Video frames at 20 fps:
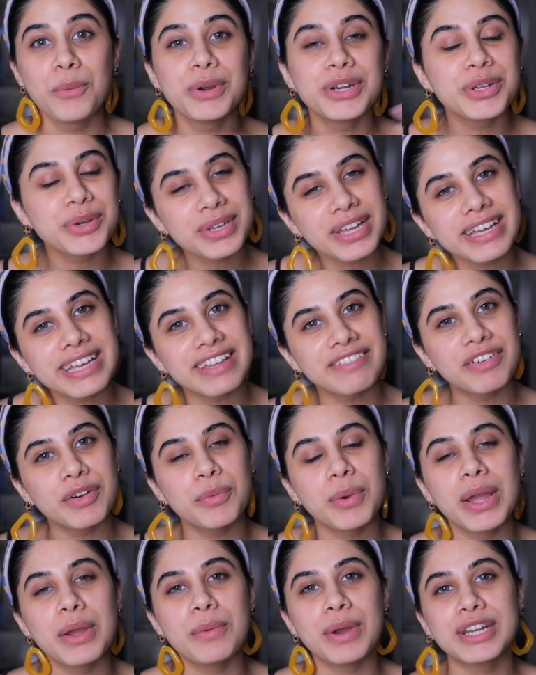We're doing a
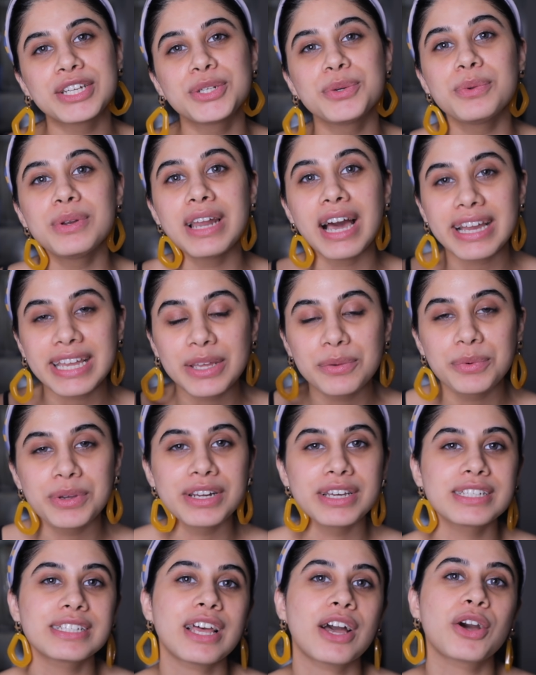giveaway where two lucky
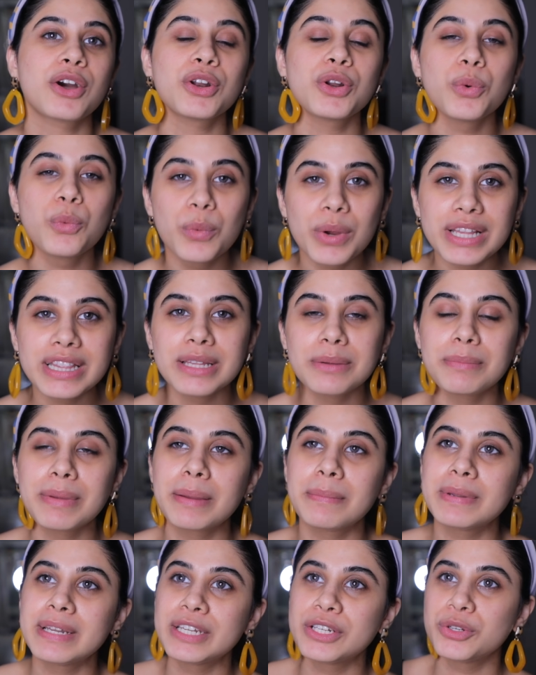winners are gonna win the
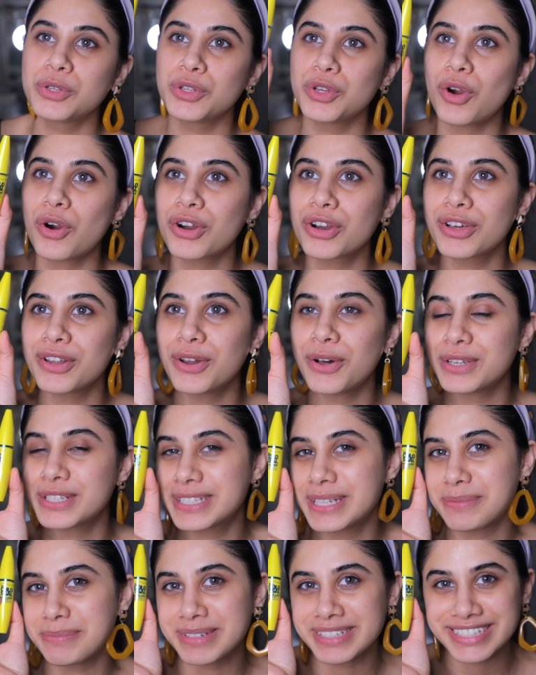Maybelline New York
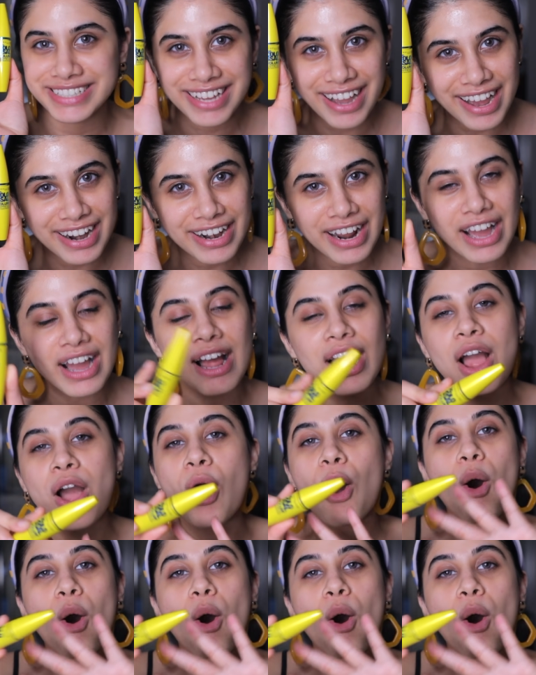Colossal Mascara.